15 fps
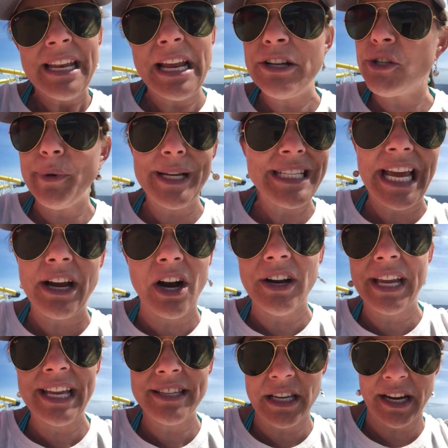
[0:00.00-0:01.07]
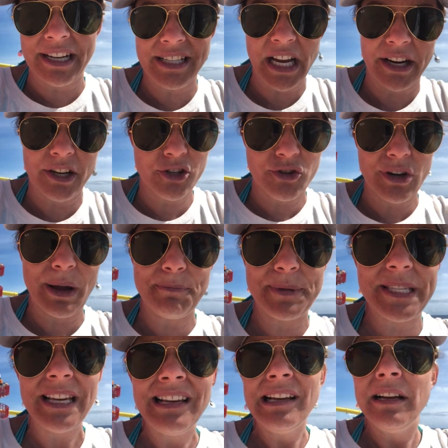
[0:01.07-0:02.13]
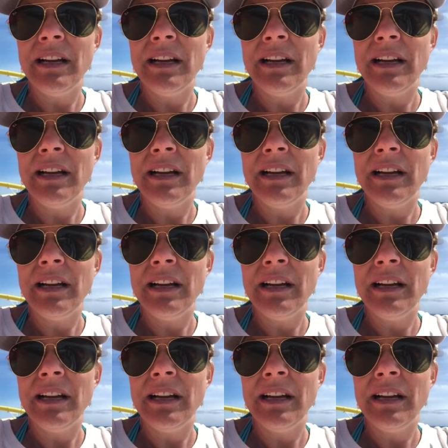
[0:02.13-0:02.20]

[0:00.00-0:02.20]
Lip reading: Now, do we take our kids on a ton of trips?